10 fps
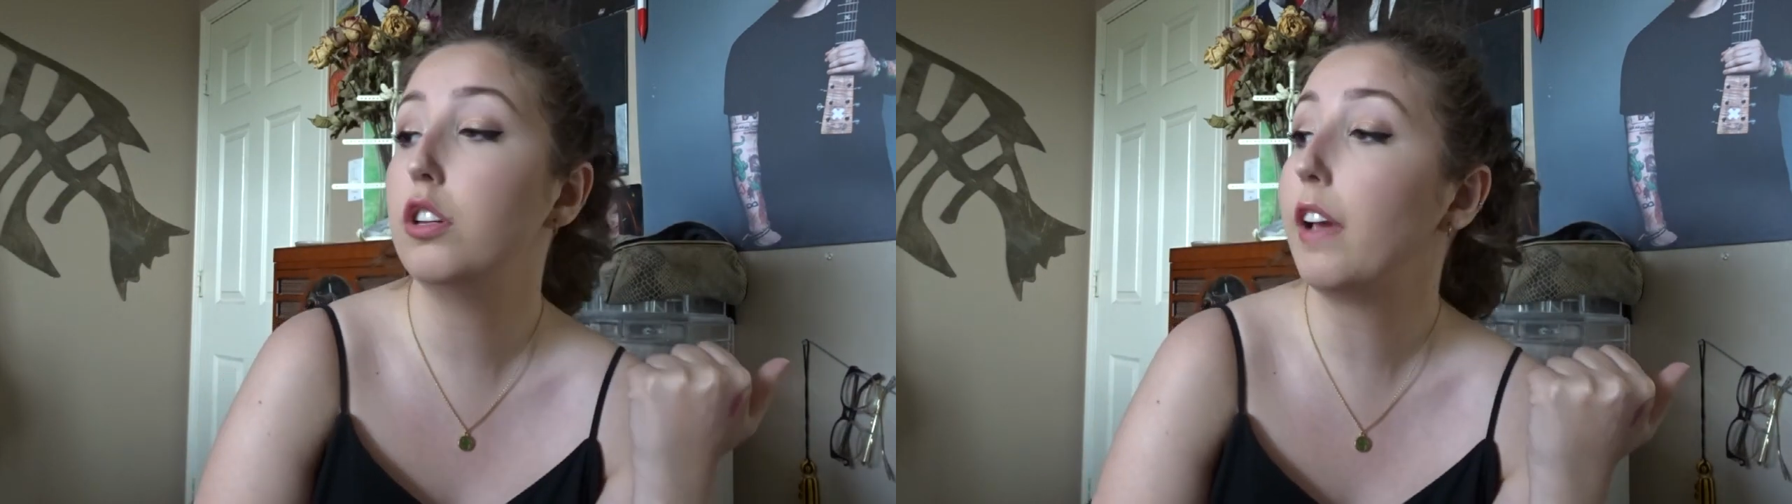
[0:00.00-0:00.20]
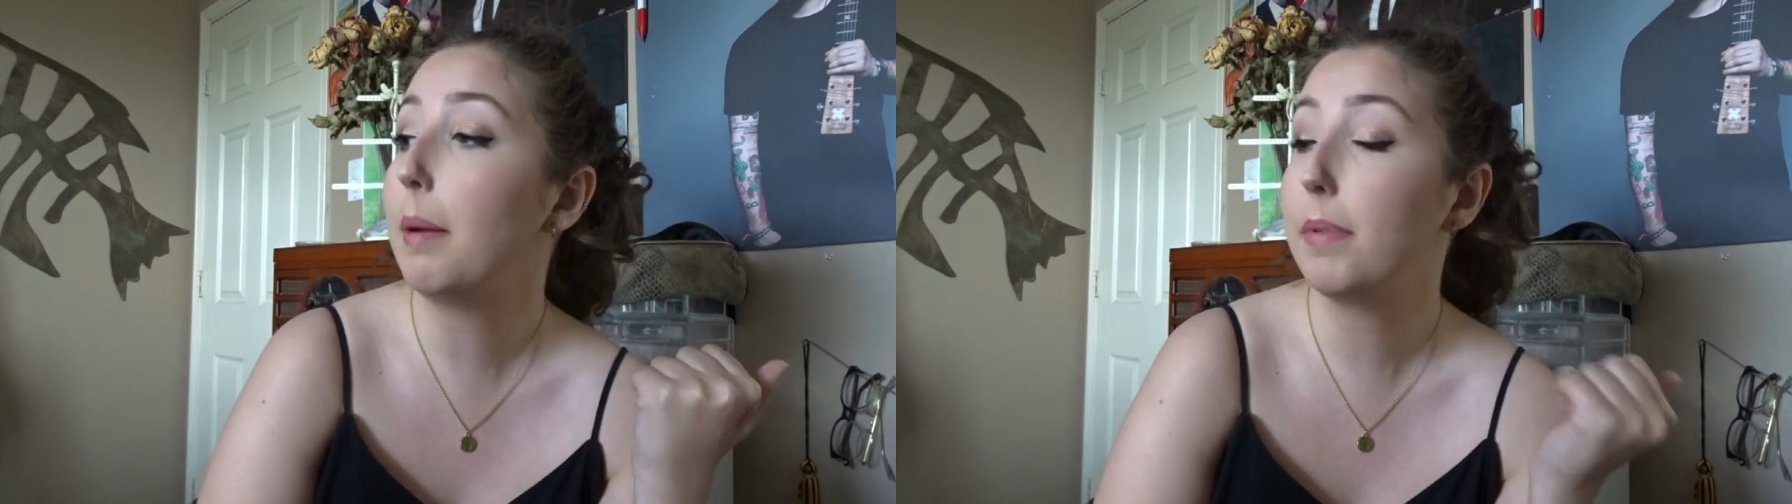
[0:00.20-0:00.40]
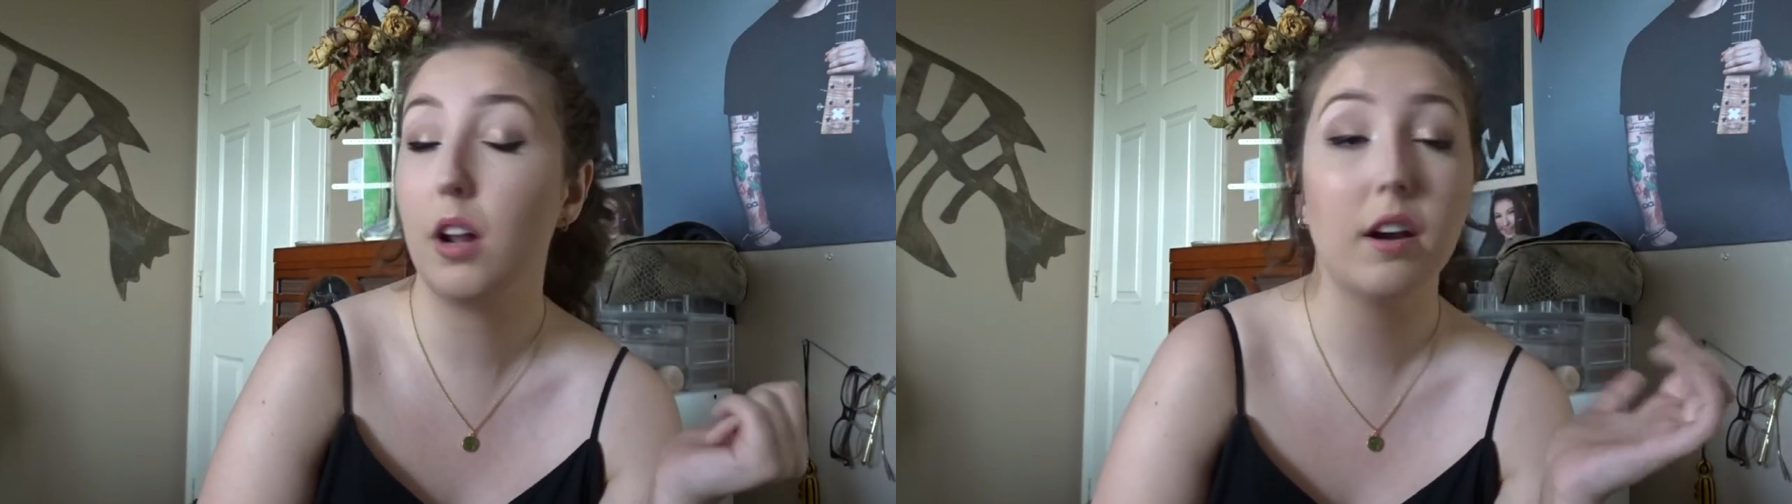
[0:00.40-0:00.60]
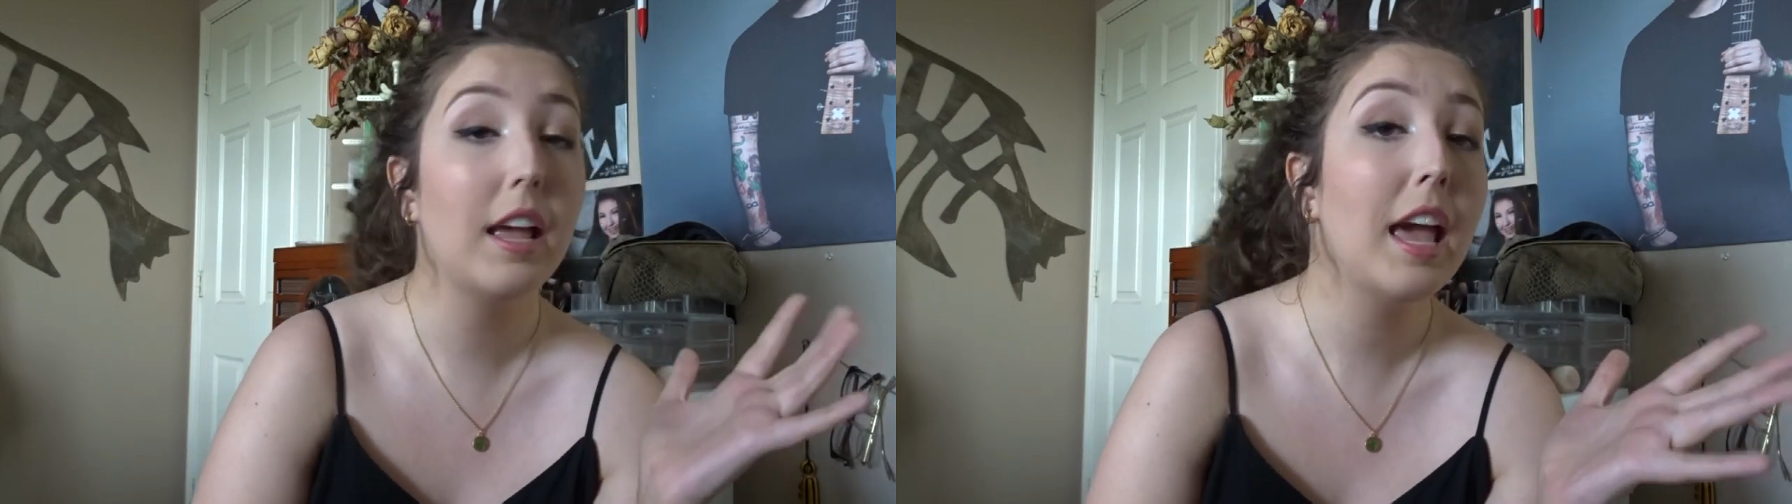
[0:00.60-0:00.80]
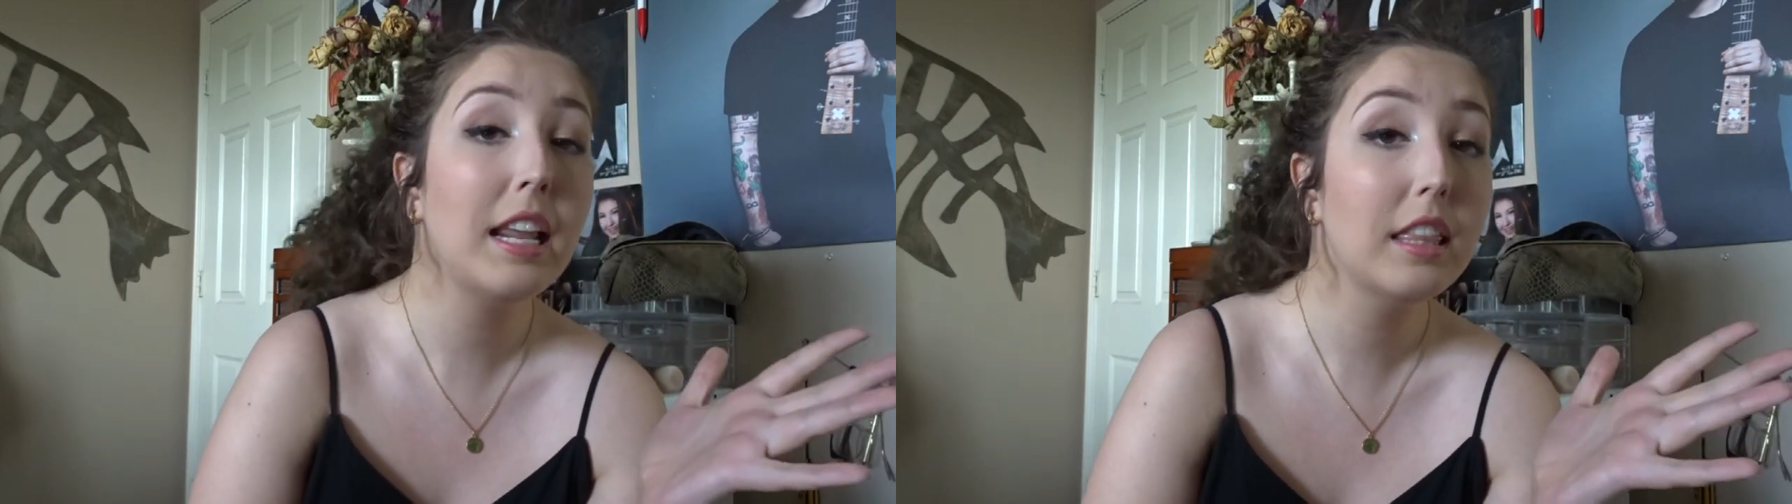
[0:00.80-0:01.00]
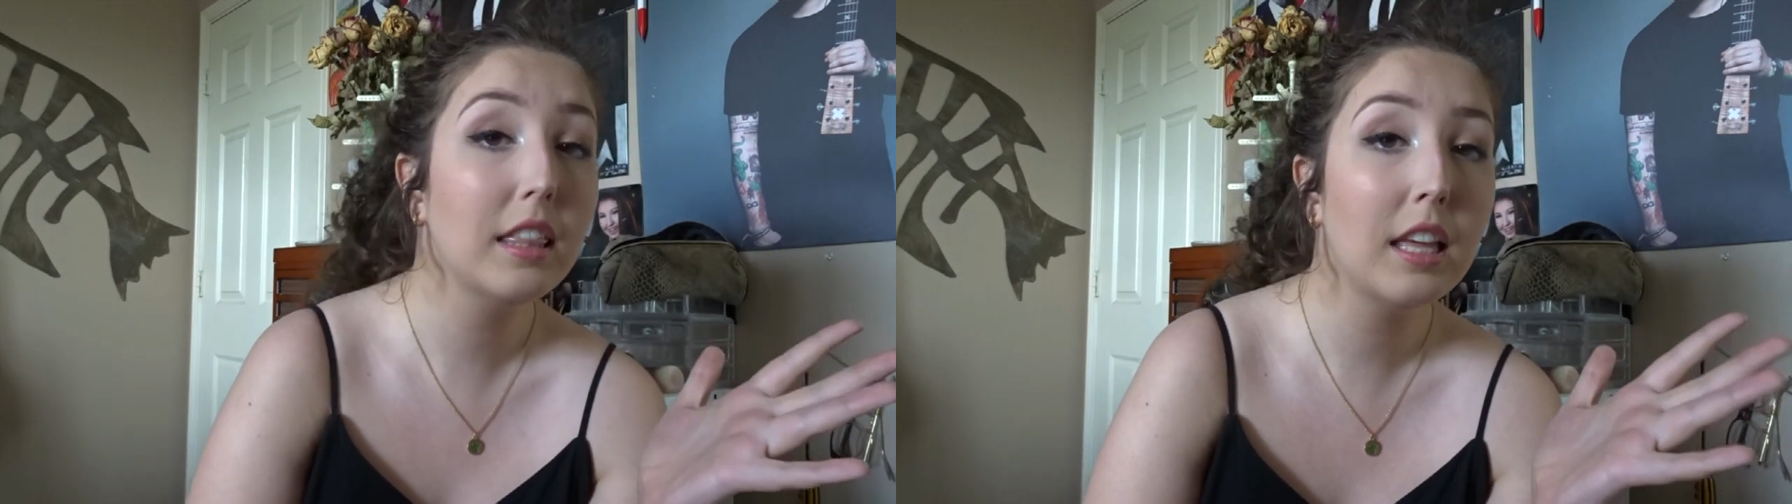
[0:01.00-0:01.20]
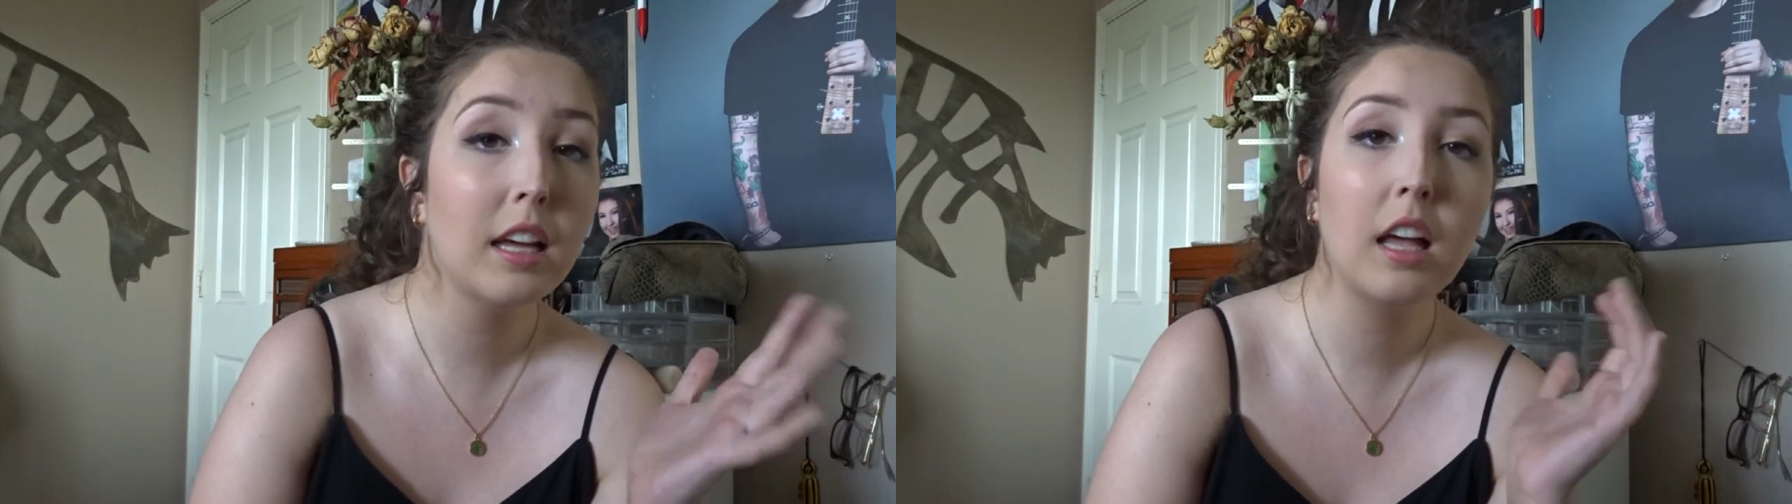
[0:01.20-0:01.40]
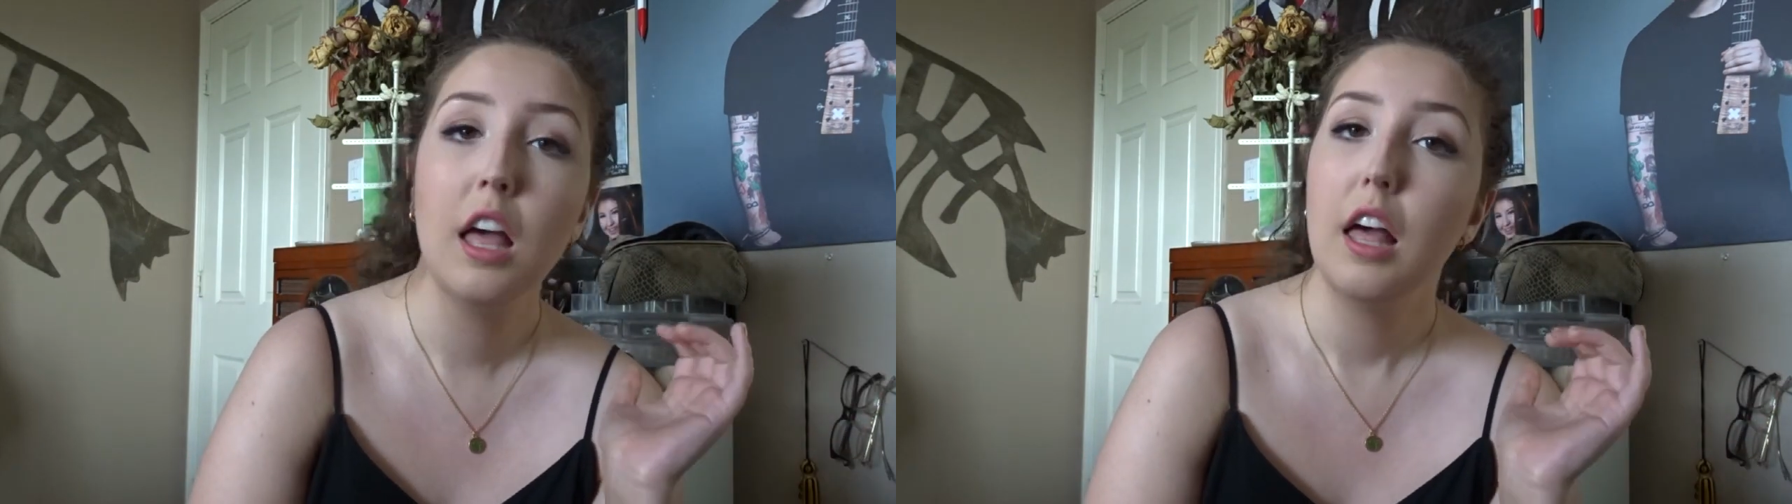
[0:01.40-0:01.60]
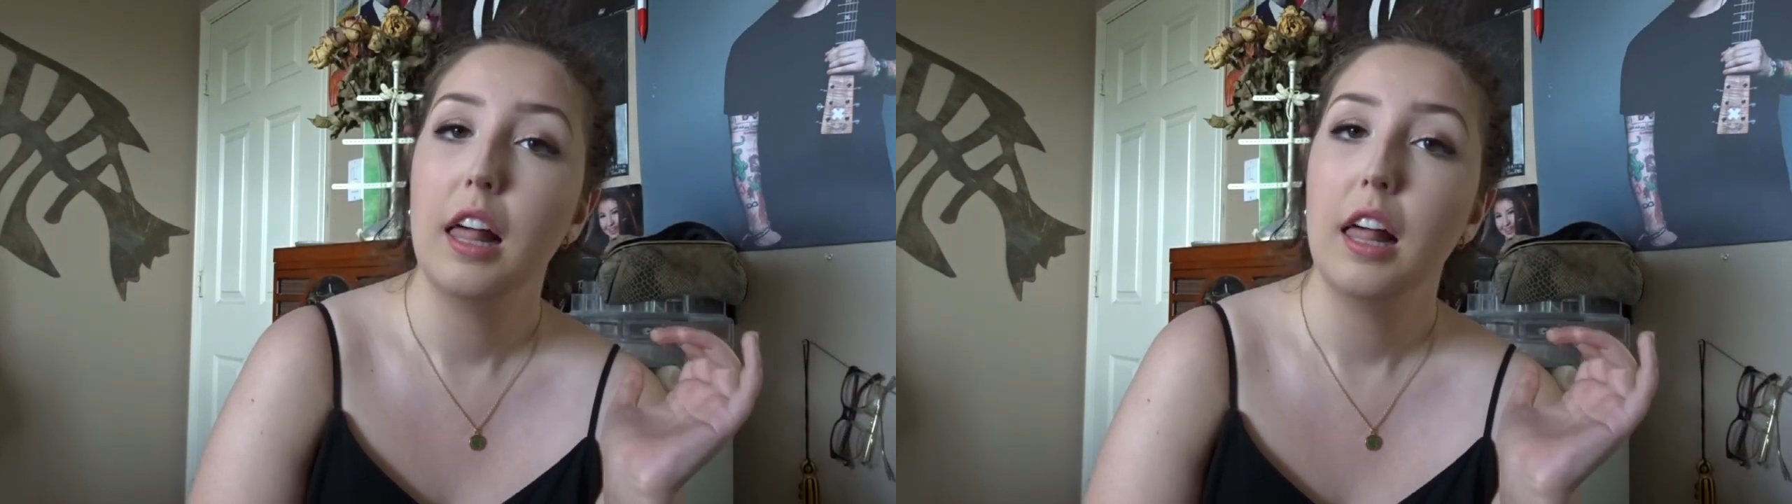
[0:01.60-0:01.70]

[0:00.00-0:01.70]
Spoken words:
you can't put on anything.